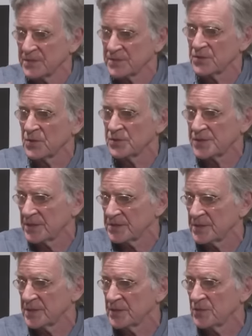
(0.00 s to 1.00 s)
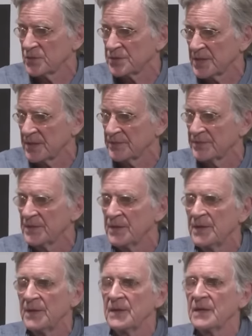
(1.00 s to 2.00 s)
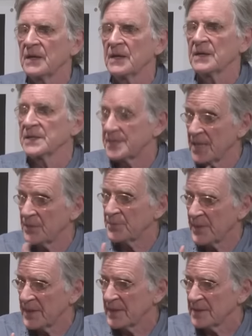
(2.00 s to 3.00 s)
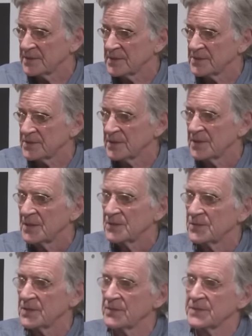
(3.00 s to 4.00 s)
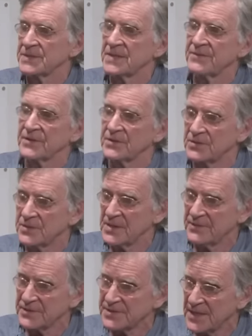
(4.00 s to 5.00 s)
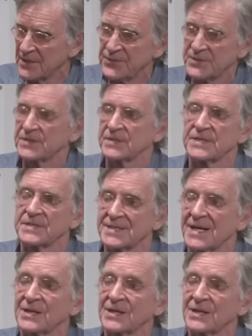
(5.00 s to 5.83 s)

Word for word: no such thing, no self, is helped by that teaching. So in other words, even selflessness is not a